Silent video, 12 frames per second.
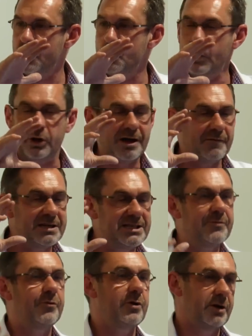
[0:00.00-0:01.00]
we could have a
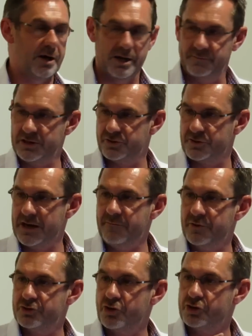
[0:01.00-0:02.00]
different kind of
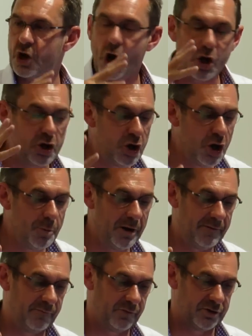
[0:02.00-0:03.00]
infrastructure, a
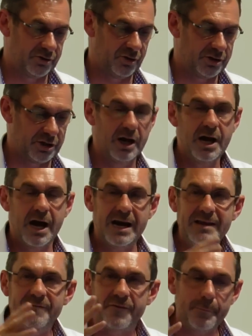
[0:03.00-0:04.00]
human infrastructure, an
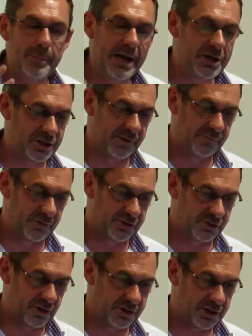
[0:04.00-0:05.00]
information
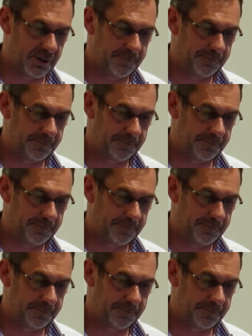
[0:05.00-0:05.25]
infrastructure.